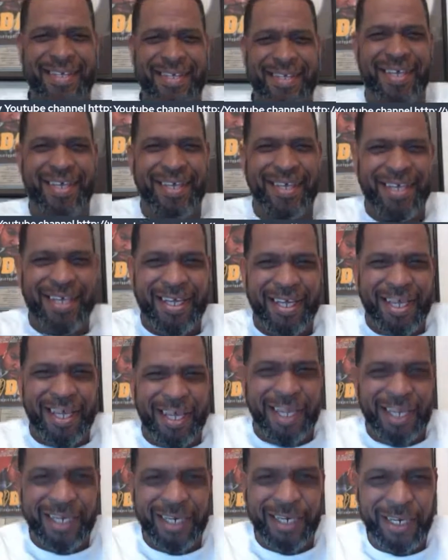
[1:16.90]
I
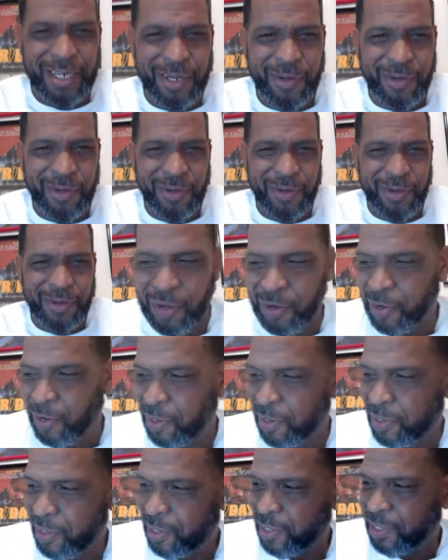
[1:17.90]
love
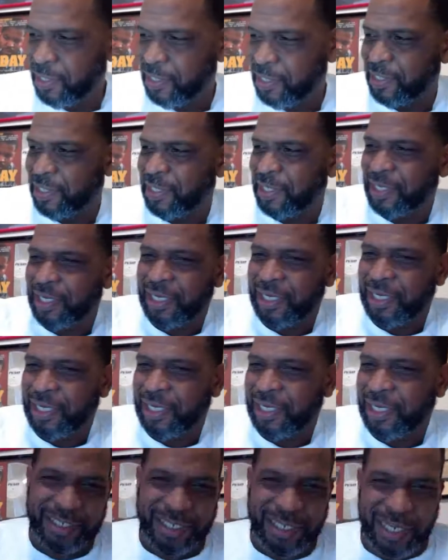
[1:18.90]
y'all. I see
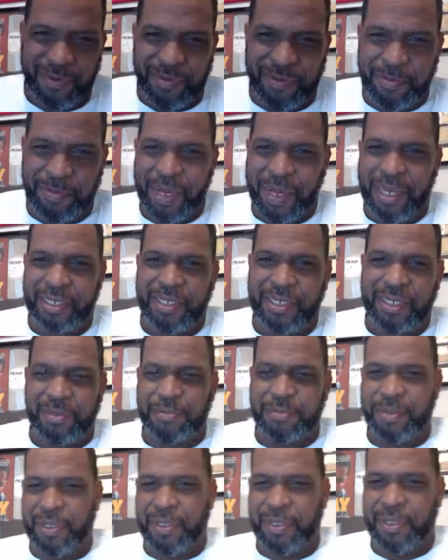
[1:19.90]
everybody up in
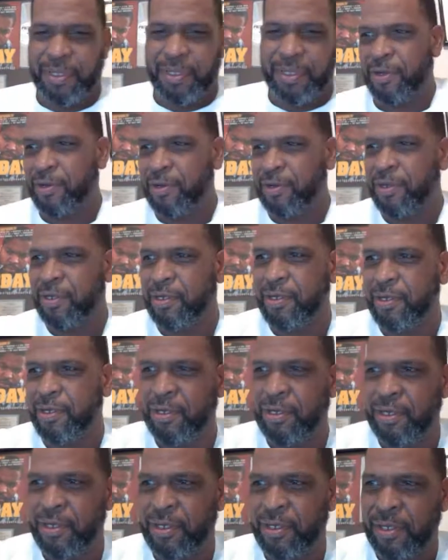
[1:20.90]
here.
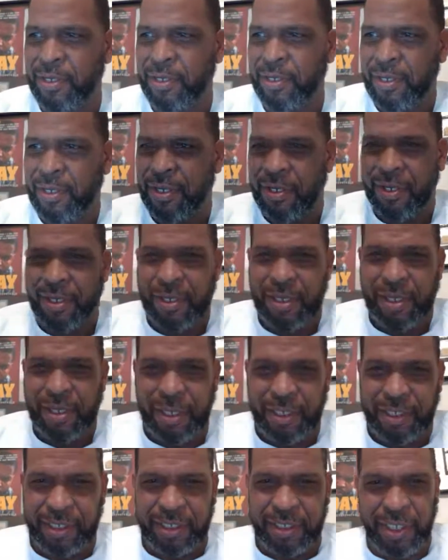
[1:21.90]
I
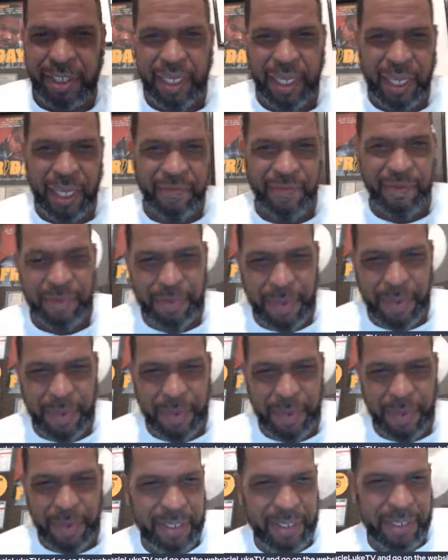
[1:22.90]
see
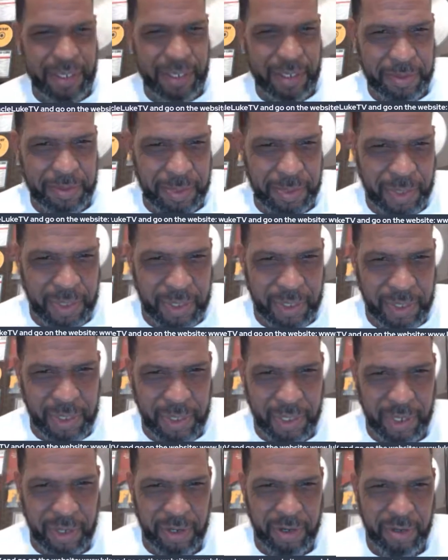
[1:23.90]
everybody up in
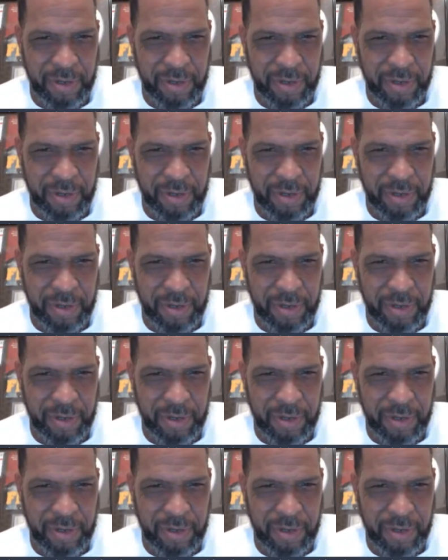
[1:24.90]
here.